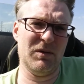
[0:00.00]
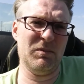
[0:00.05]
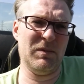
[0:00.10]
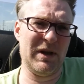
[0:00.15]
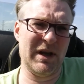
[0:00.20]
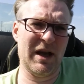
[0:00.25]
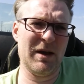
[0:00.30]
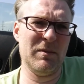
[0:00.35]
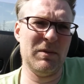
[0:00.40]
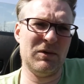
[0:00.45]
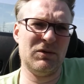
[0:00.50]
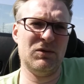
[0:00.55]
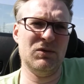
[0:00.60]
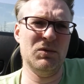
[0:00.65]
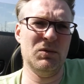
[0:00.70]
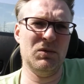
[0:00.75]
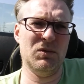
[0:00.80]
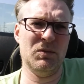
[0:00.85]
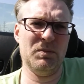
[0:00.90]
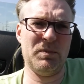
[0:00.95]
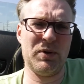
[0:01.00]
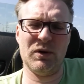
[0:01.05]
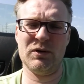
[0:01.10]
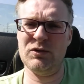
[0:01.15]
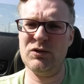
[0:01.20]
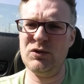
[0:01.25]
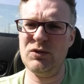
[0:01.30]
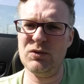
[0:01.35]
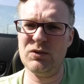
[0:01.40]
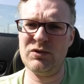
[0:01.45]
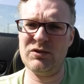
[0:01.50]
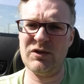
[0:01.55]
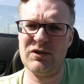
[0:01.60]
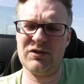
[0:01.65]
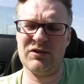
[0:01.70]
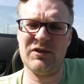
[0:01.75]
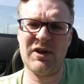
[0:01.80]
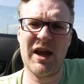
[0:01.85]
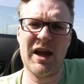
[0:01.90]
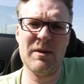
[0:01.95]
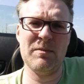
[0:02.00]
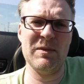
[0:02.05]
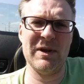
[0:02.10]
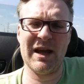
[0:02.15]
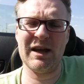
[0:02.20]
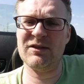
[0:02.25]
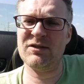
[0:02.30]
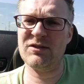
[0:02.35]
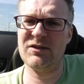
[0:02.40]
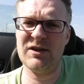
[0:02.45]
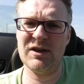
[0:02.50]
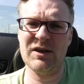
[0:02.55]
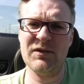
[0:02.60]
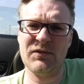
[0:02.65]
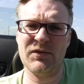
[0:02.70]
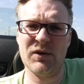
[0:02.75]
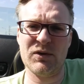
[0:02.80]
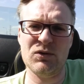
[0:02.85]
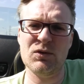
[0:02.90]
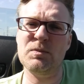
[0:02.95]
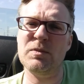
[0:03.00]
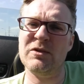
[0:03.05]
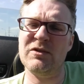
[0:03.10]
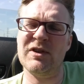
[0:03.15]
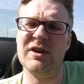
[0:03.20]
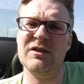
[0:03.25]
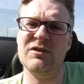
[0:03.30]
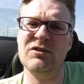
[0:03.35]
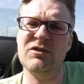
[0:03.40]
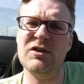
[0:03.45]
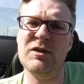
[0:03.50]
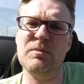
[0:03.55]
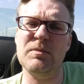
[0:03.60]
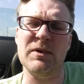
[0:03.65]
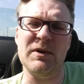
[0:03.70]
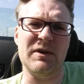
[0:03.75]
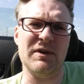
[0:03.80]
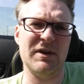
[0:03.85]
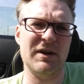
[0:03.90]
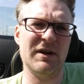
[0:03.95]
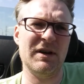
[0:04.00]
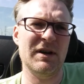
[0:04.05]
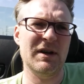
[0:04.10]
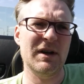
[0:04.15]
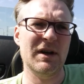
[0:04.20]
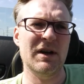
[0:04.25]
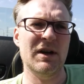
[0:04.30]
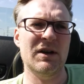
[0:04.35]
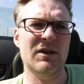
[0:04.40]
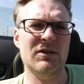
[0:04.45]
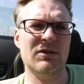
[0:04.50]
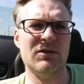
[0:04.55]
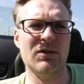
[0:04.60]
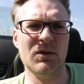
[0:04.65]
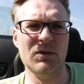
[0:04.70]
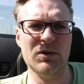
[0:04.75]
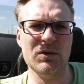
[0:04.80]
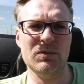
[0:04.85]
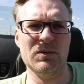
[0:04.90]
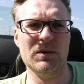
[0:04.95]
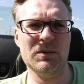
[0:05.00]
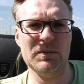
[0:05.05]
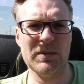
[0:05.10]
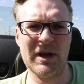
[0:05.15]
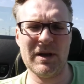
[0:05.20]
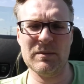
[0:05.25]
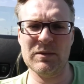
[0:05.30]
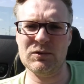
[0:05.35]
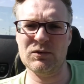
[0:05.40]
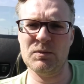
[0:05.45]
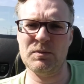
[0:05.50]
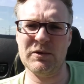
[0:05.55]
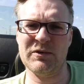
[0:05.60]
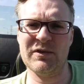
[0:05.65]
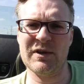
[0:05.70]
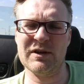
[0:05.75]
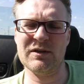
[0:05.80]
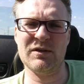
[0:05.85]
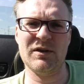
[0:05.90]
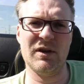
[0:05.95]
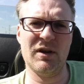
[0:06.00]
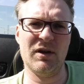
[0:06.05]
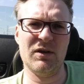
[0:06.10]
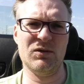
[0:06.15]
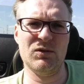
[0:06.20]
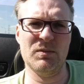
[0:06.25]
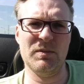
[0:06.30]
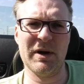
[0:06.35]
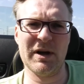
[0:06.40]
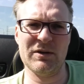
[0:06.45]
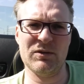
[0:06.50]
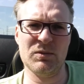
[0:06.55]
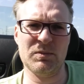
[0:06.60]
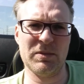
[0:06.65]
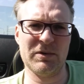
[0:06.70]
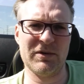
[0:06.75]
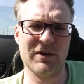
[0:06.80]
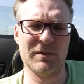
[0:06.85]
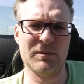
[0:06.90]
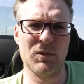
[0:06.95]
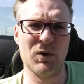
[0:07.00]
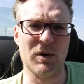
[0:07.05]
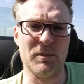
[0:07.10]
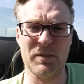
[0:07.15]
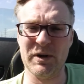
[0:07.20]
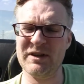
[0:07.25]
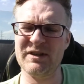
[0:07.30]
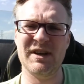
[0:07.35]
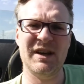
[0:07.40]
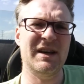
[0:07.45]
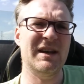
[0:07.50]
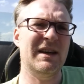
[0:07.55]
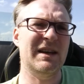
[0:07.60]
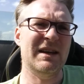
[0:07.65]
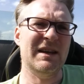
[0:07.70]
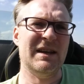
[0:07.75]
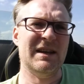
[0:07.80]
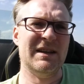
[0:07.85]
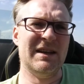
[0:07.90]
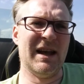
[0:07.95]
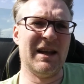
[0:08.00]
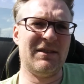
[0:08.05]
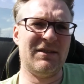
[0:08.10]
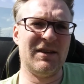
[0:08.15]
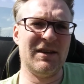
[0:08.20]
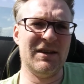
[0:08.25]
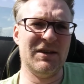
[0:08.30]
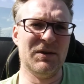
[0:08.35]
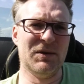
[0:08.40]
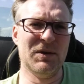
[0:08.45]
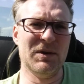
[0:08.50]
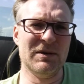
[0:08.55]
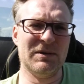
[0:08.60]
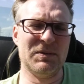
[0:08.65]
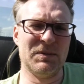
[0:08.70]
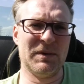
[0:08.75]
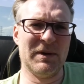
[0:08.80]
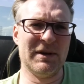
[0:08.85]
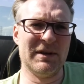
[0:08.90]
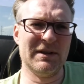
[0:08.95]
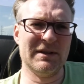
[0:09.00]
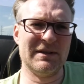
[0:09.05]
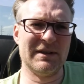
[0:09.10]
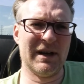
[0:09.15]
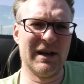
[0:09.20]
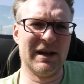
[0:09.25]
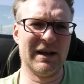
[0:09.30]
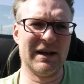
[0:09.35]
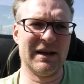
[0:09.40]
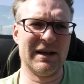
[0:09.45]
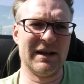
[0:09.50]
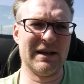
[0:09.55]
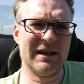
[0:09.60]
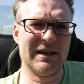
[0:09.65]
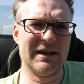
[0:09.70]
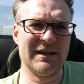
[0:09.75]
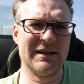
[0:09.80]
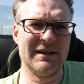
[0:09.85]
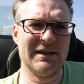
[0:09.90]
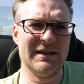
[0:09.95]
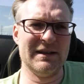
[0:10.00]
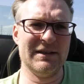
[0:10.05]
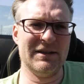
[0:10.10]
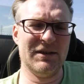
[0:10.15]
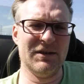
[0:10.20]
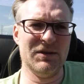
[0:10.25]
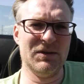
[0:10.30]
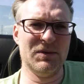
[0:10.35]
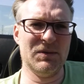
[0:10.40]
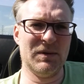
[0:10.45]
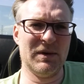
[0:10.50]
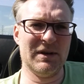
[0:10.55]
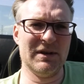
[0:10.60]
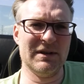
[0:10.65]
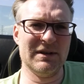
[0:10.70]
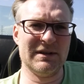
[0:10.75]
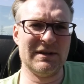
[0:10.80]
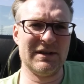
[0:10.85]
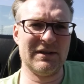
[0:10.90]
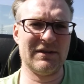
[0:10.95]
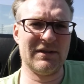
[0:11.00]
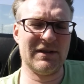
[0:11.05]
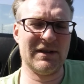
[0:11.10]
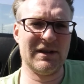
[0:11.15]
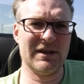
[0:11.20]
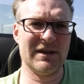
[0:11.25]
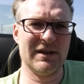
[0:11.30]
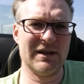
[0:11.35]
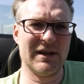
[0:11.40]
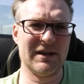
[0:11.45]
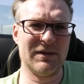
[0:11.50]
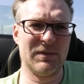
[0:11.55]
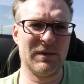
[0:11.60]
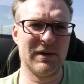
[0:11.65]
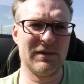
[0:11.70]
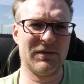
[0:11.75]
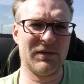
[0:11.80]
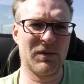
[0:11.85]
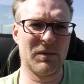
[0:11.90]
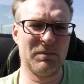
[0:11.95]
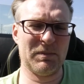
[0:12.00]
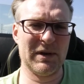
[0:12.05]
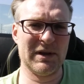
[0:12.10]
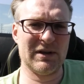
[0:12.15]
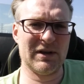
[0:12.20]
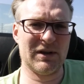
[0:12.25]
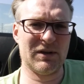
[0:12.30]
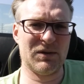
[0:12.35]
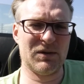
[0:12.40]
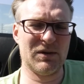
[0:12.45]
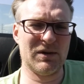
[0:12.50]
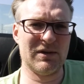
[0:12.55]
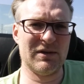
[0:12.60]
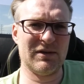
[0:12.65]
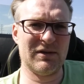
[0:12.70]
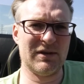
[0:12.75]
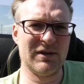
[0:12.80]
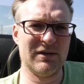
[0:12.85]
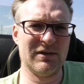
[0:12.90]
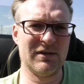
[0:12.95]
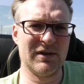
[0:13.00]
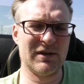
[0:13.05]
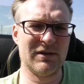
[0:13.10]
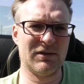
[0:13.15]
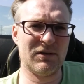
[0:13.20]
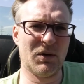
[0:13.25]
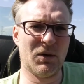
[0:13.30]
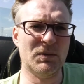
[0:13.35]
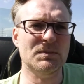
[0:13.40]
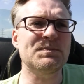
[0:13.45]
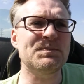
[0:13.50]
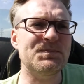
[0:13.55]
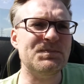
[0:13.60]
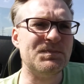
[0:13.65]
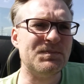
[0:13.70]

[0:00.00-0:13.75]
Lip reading: be able to produce the same next year for 2% cheaper. So you will be able to buy 2% more. But that's in the old world. The new world is here, that we have competing currencies. And so